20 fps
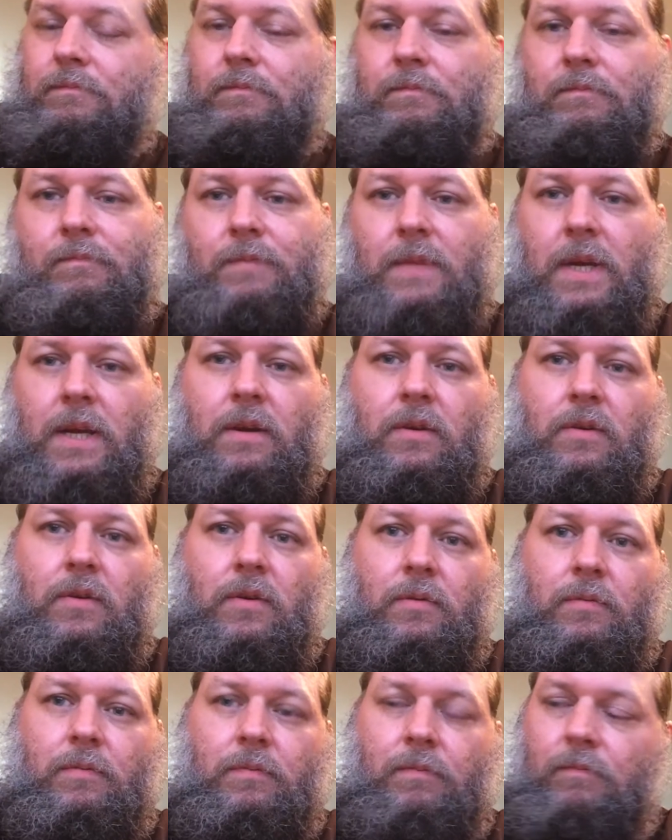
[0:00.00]
900
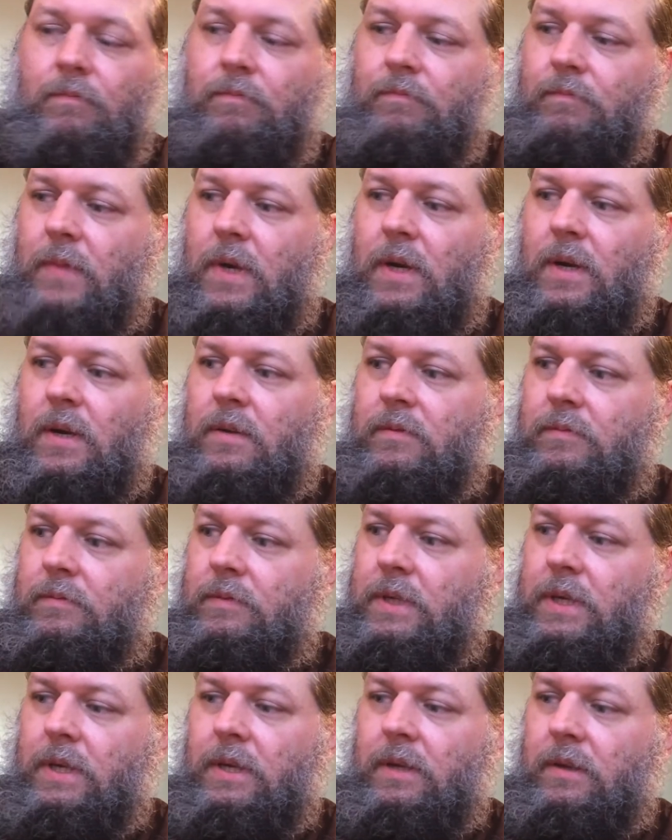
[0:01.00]
mod
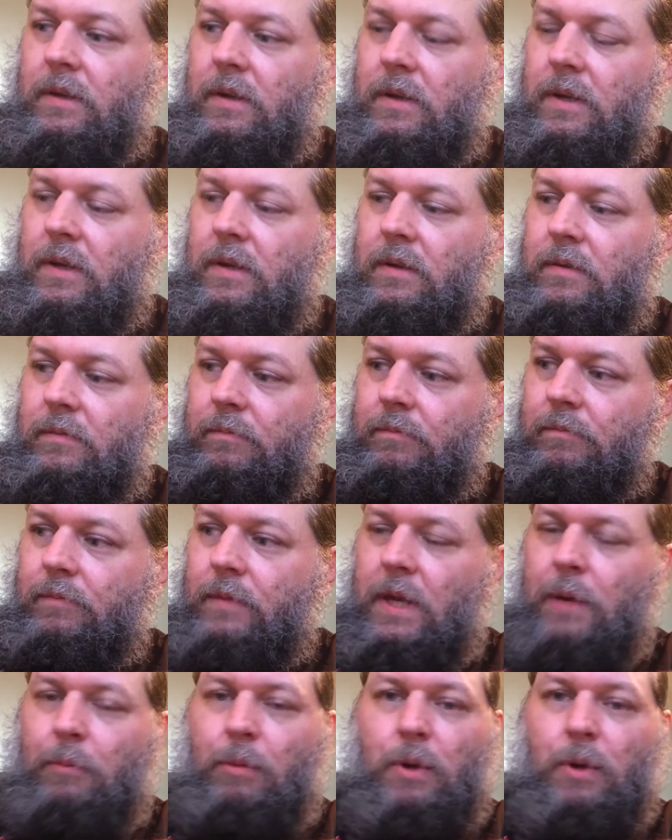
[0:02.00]
LiPo